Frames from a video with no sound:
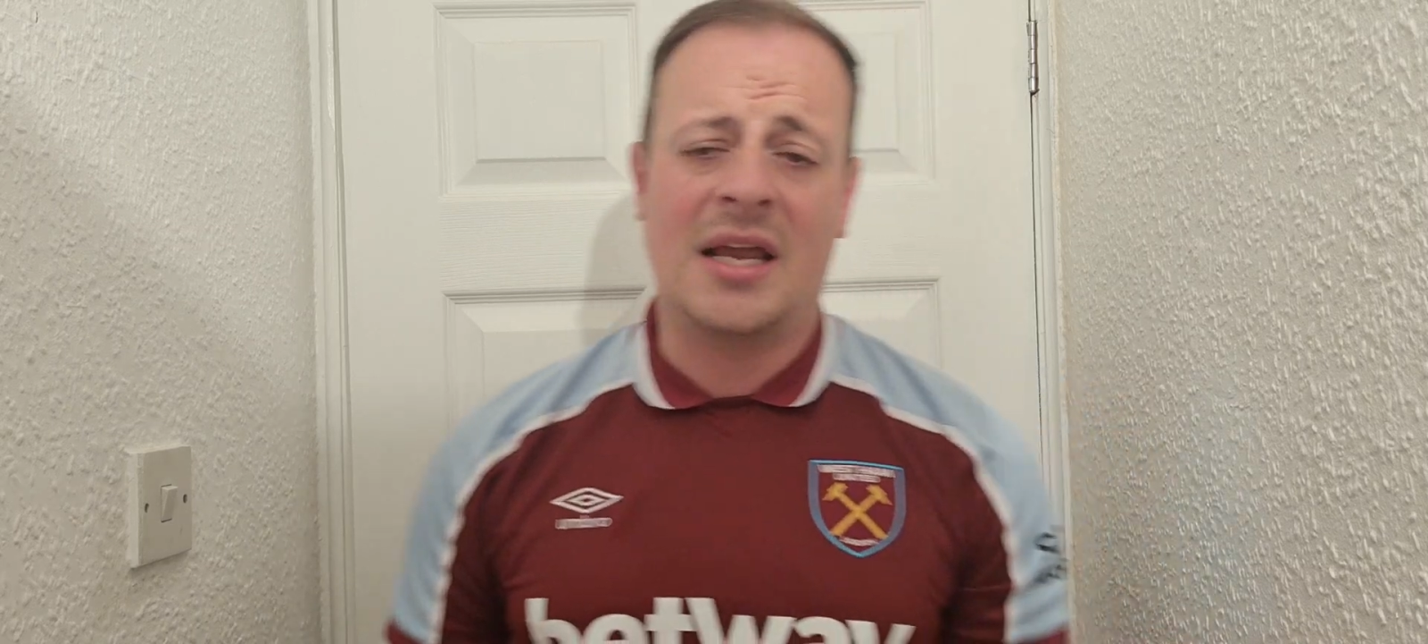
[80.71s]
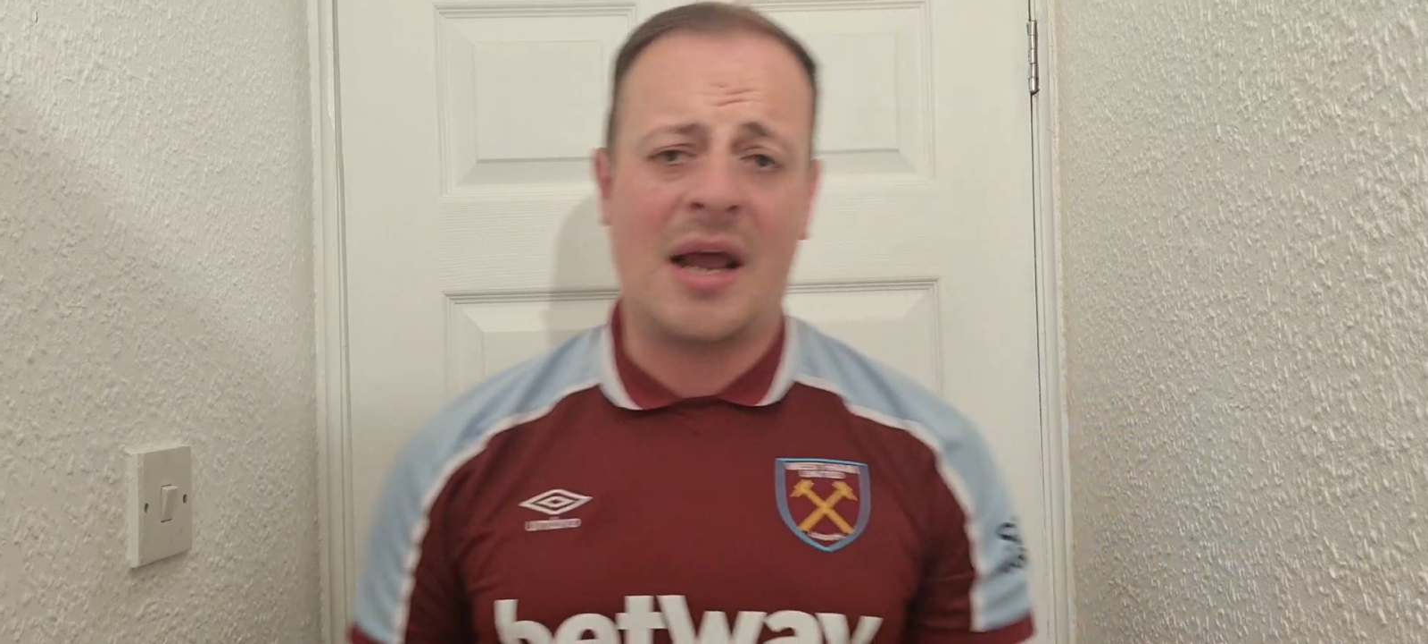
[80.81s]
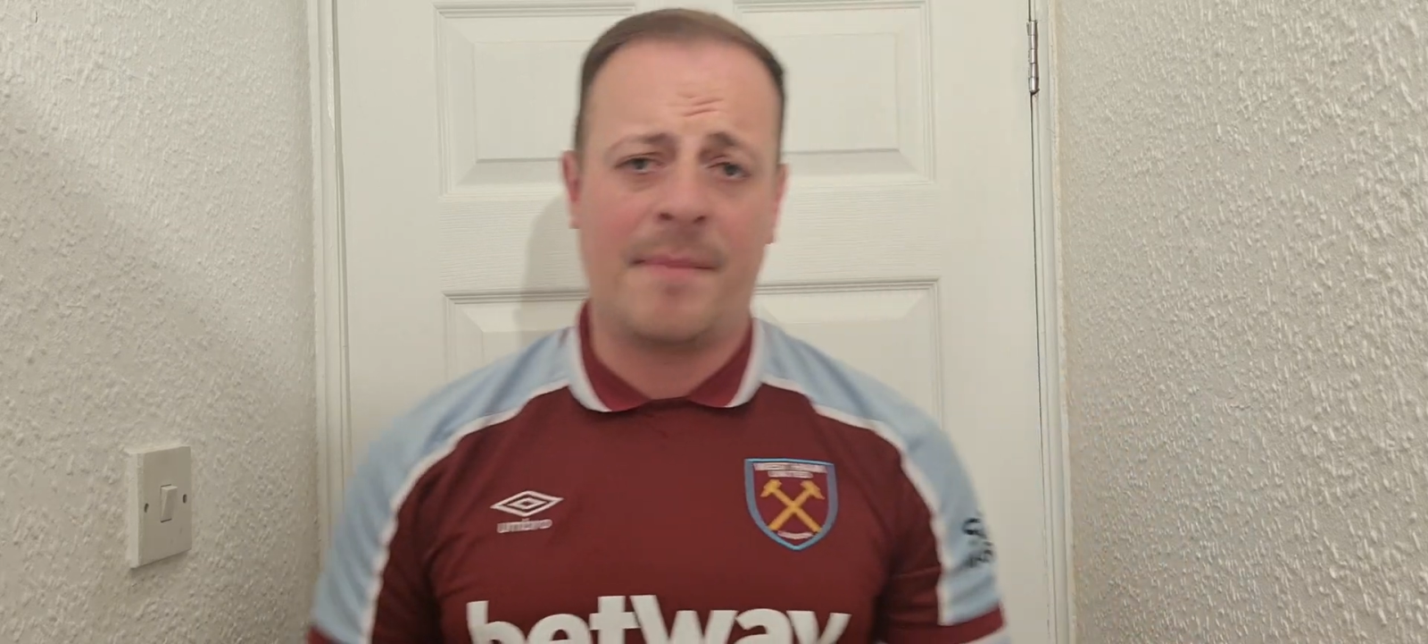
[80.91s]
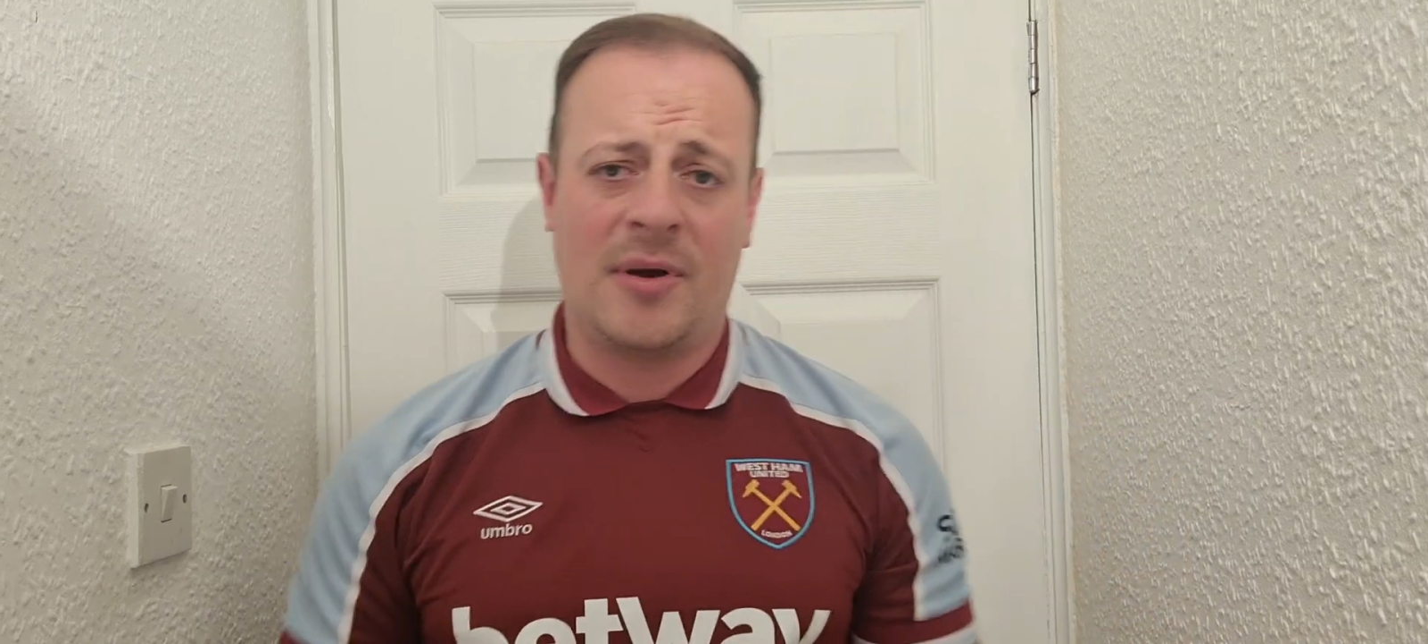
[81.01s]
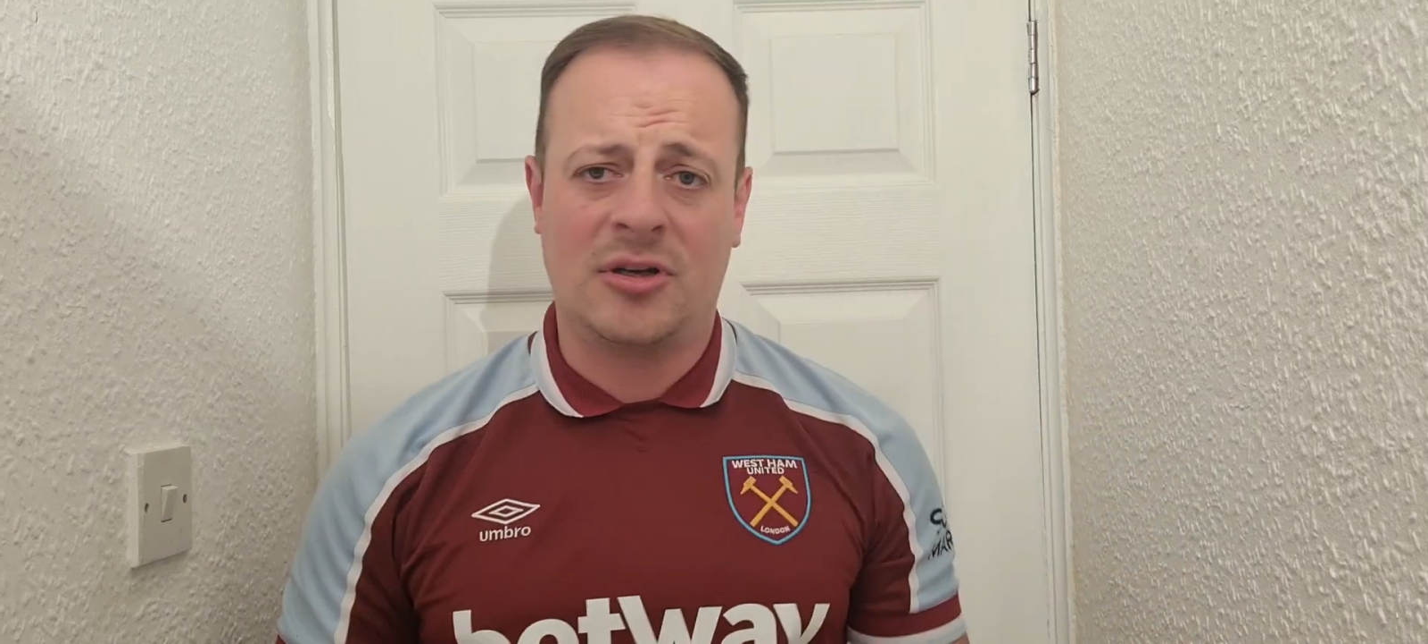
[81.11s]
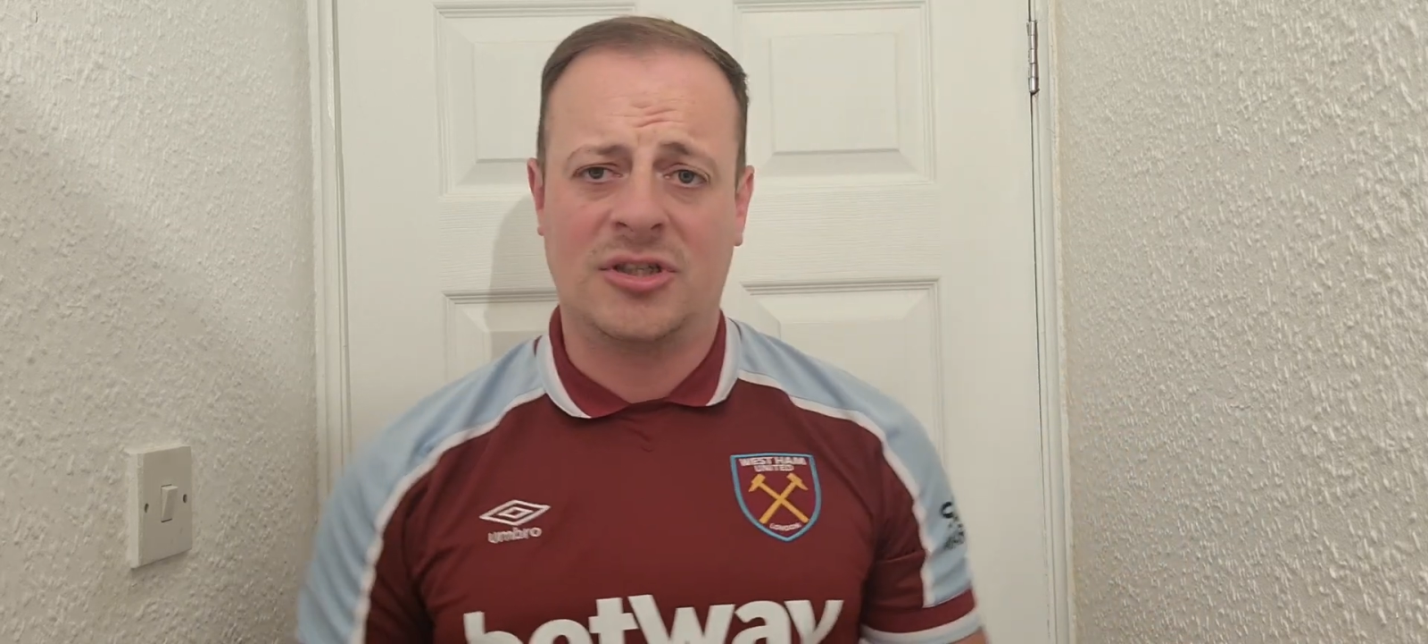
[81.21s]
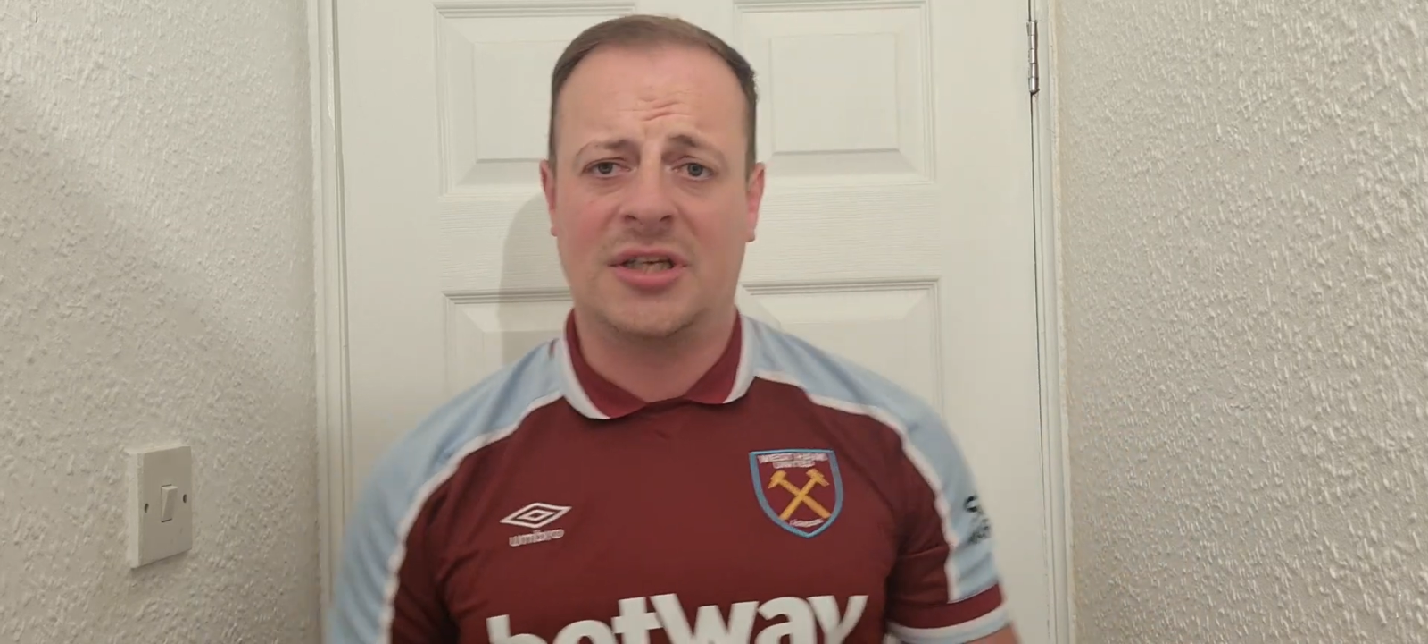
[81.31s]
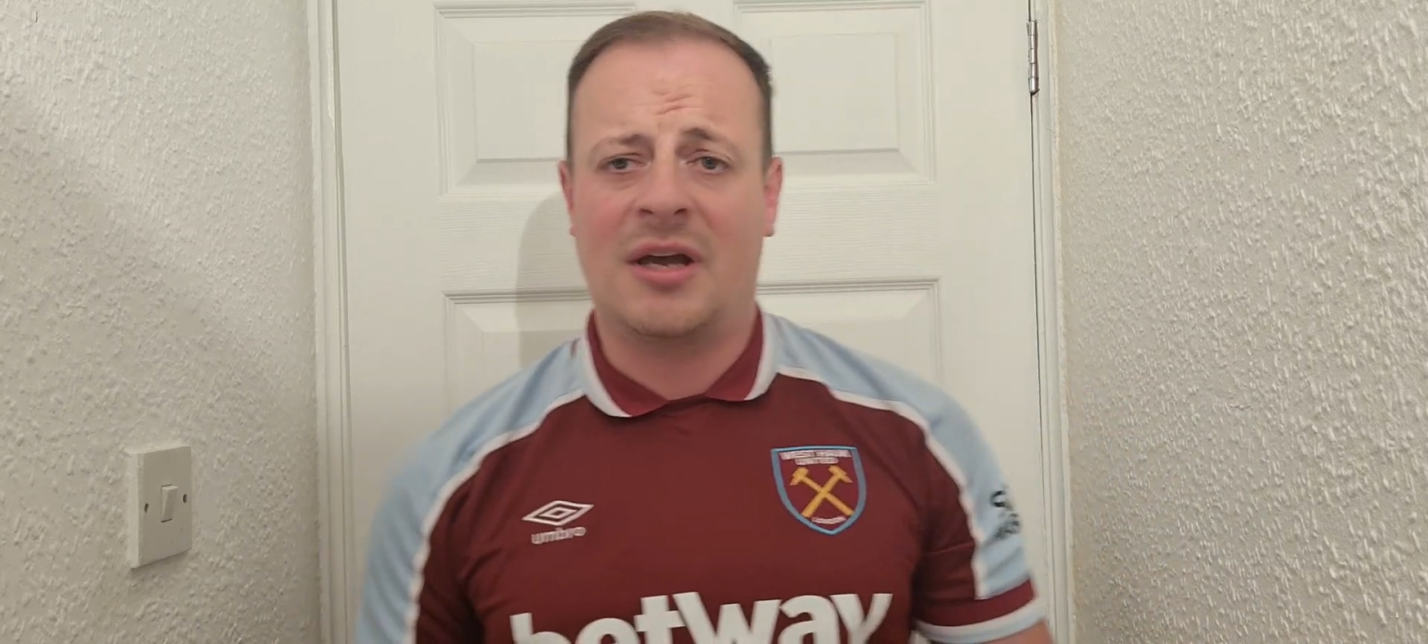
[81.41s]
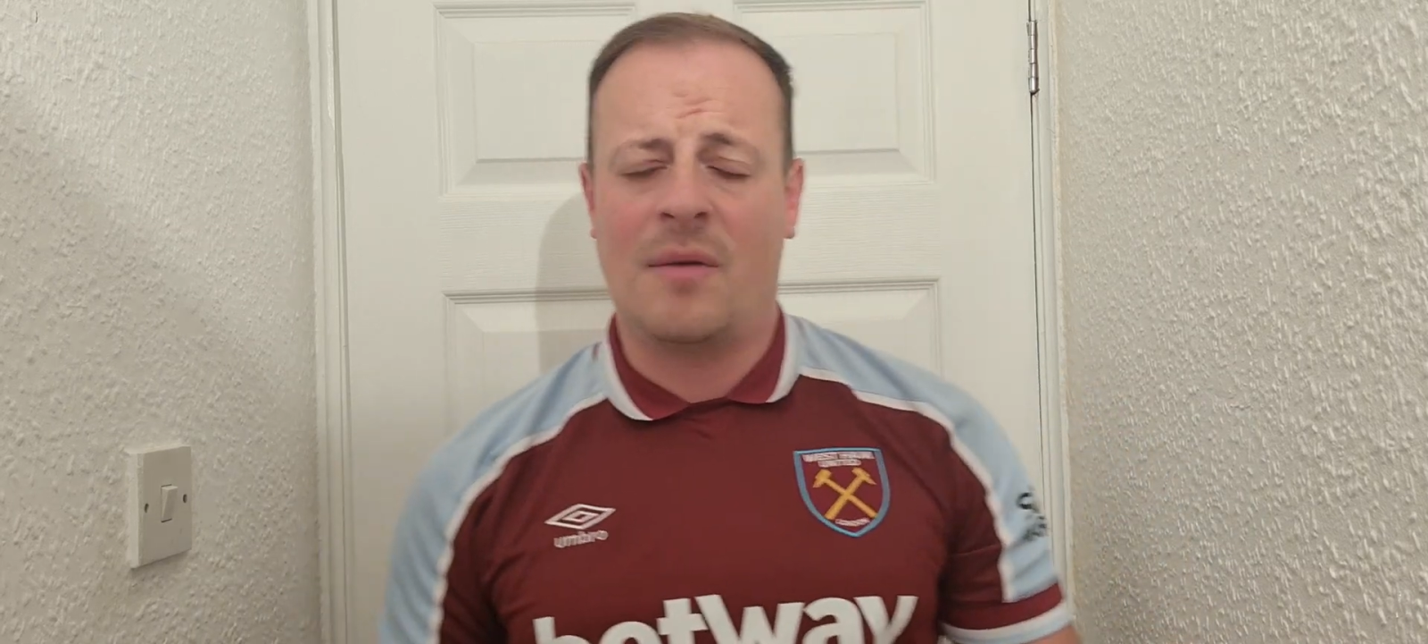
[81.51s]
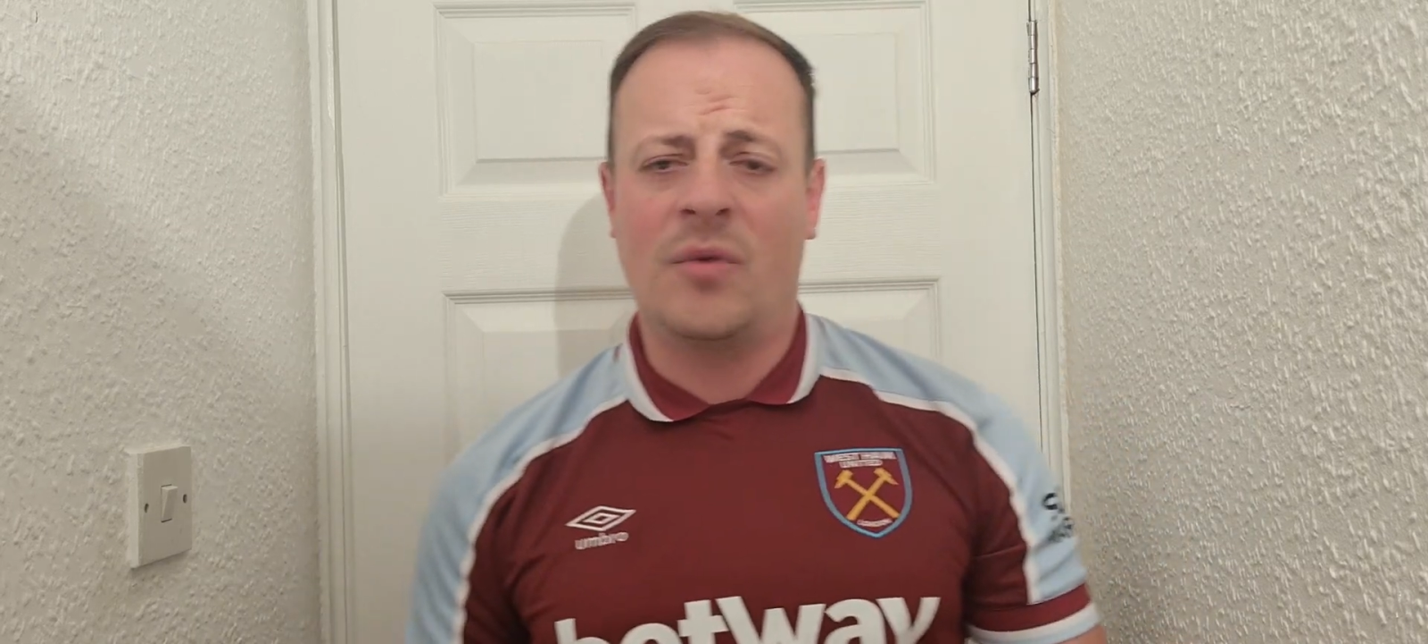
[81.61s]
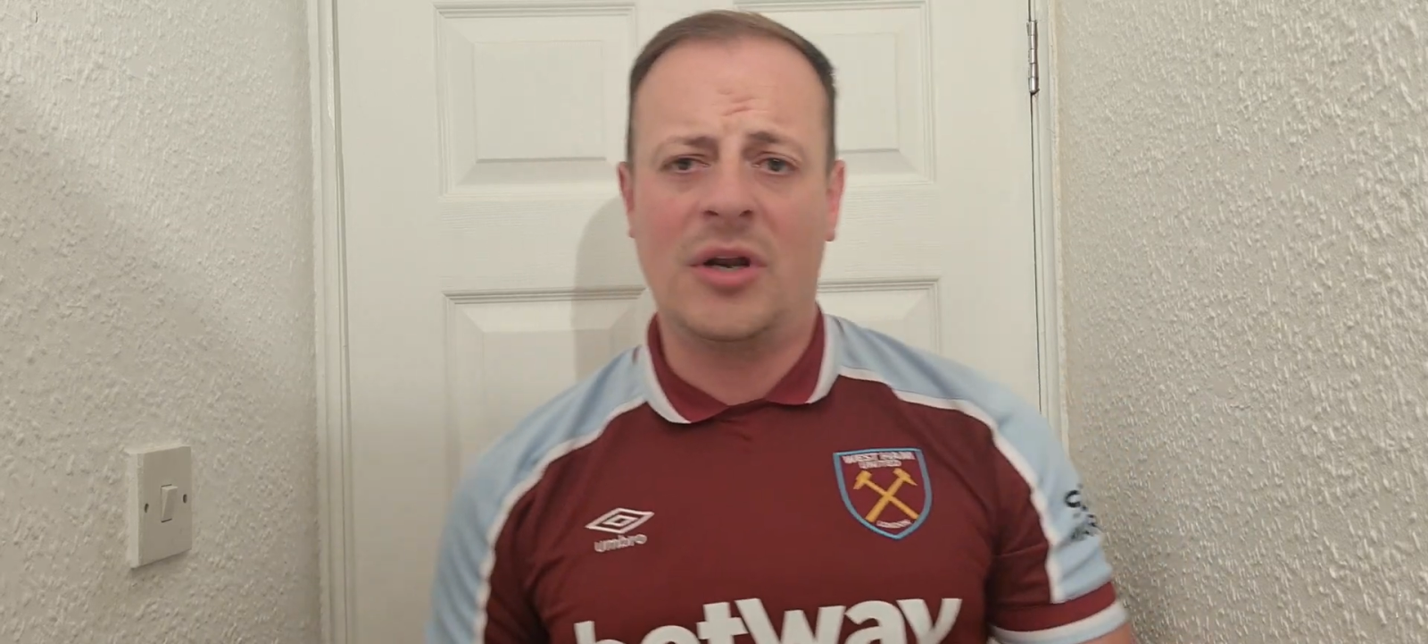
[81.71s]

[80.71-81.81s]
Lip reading: get that passing going,